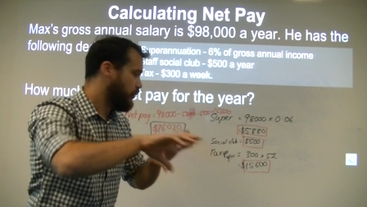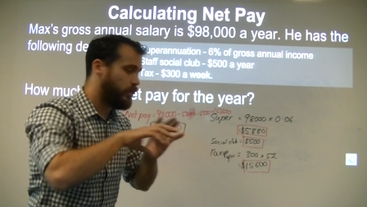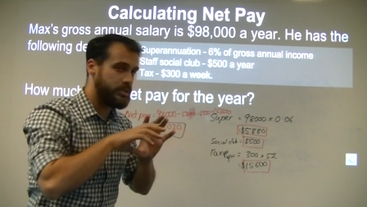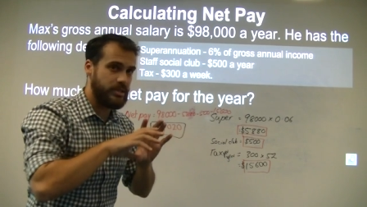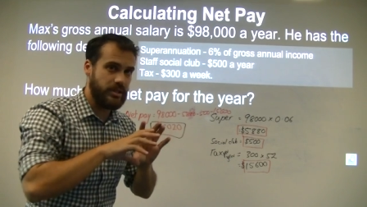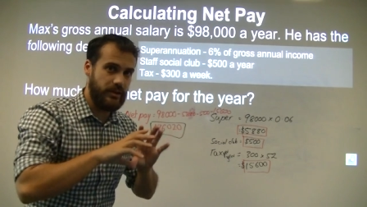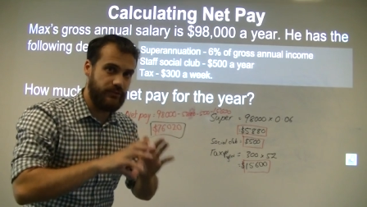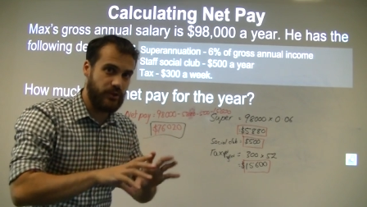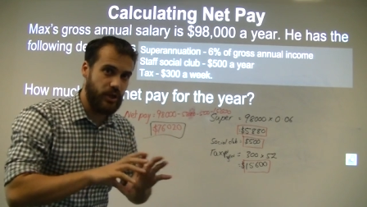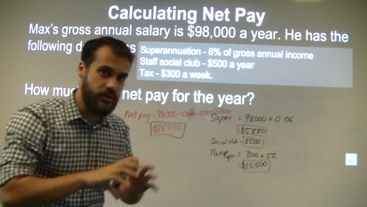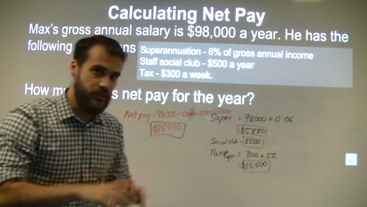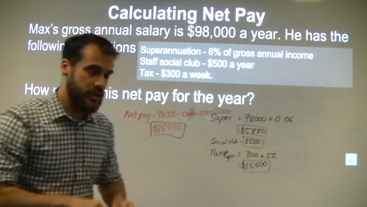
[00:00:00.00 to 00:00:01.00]
What's left
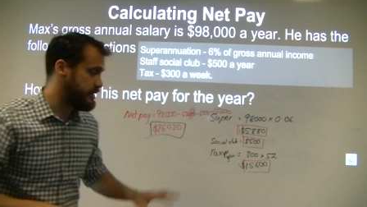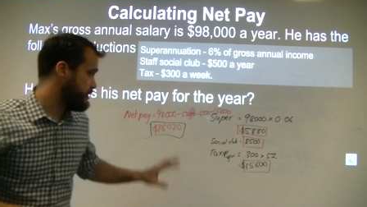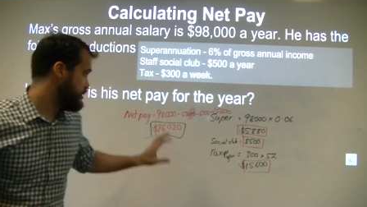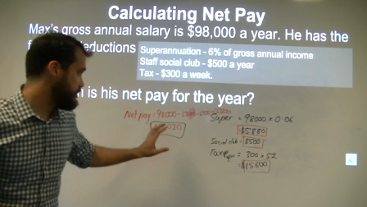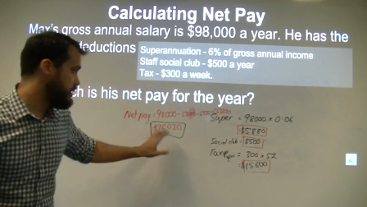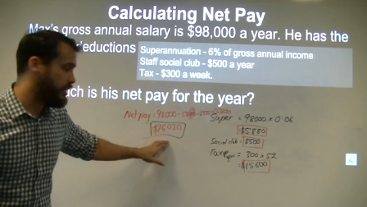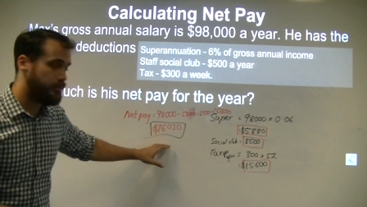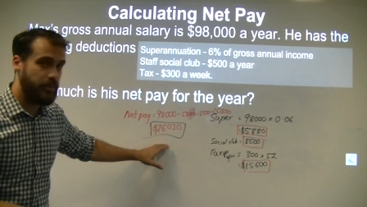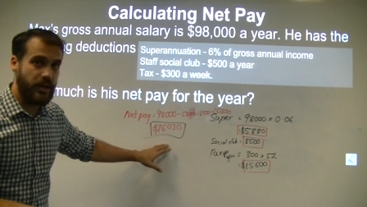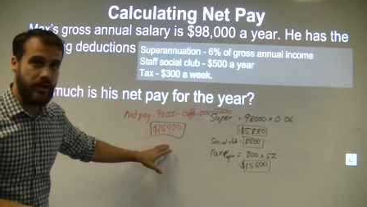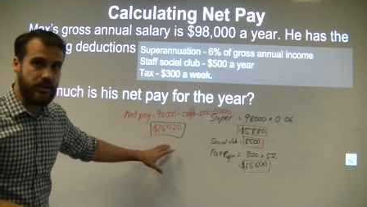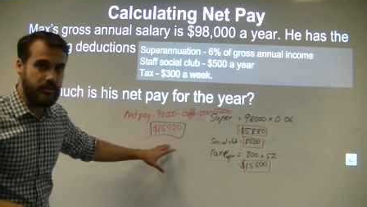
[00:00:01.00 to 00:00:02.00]
over is his net
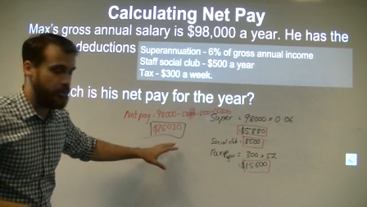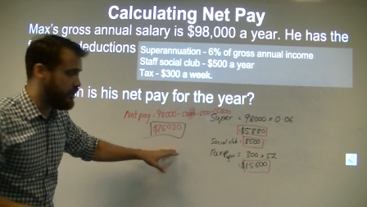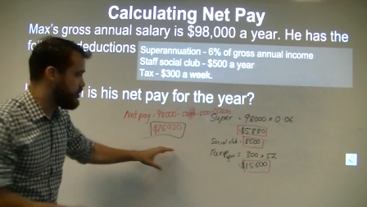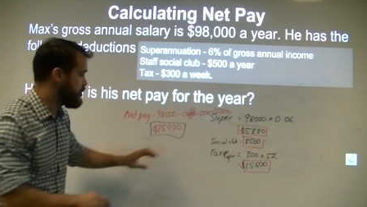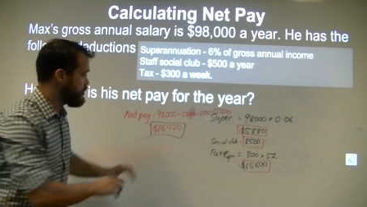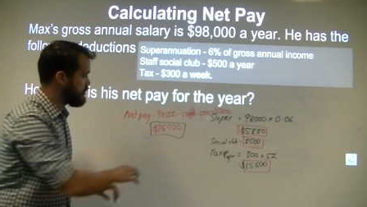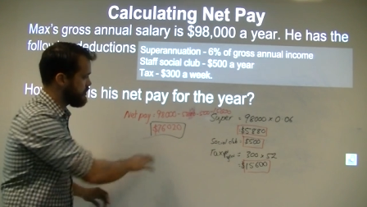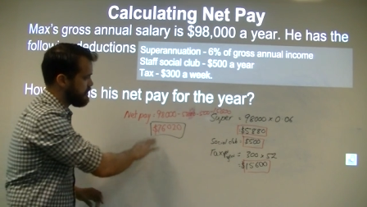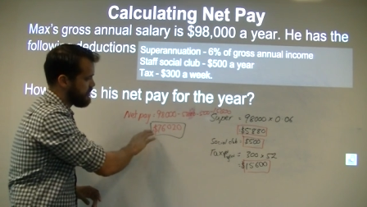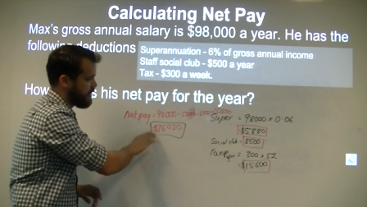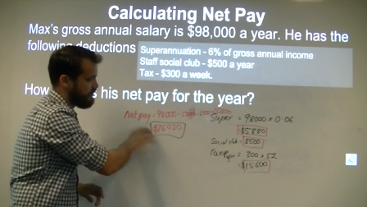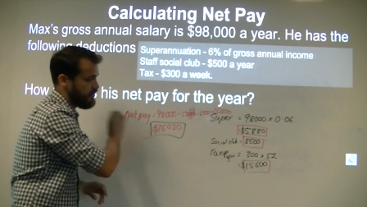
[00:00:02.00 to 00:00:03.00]
pay, which is
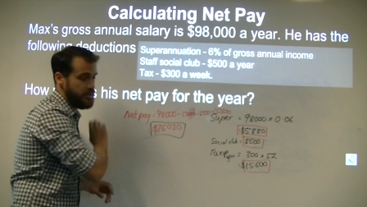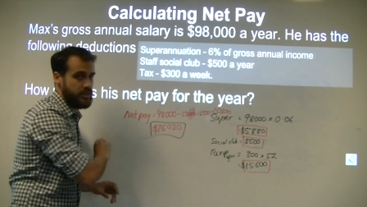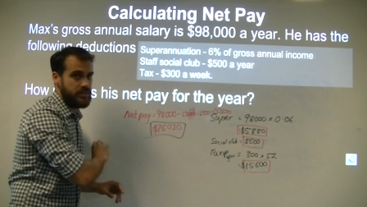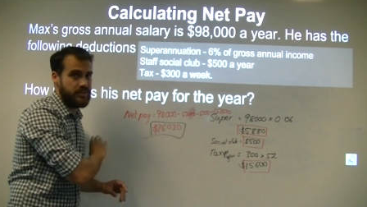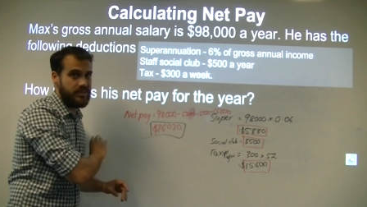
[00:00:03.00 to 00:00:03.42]
$76,020.